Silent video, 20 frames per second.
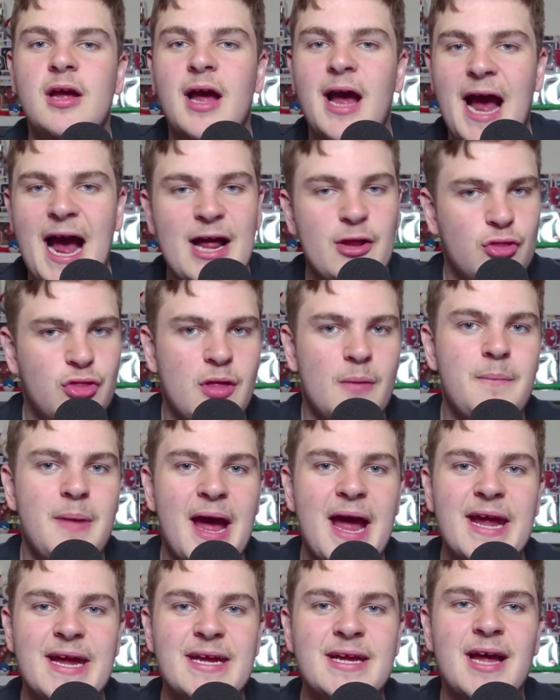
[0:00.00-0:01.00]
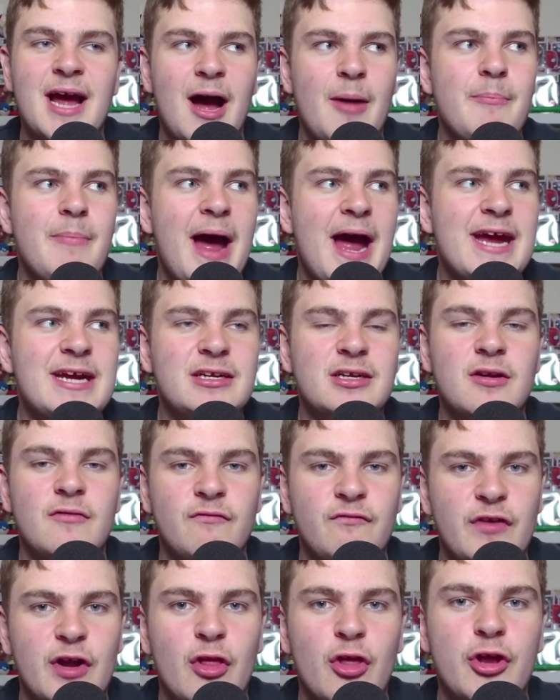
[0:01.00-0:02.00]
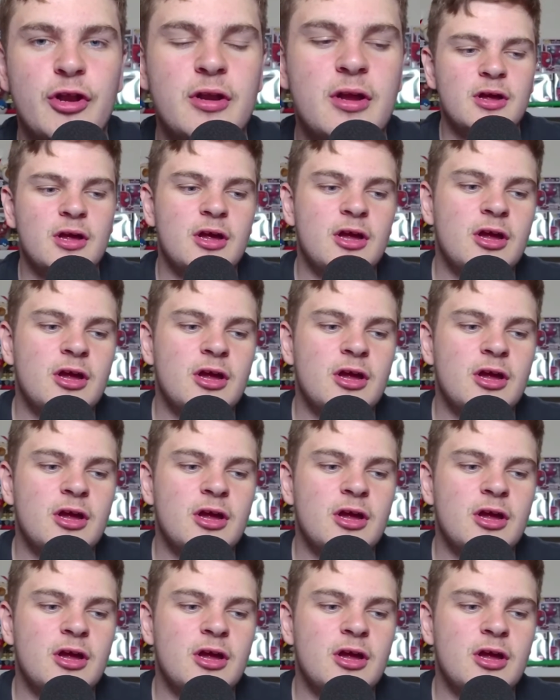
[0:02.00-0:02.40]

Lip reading: has to be a main villain.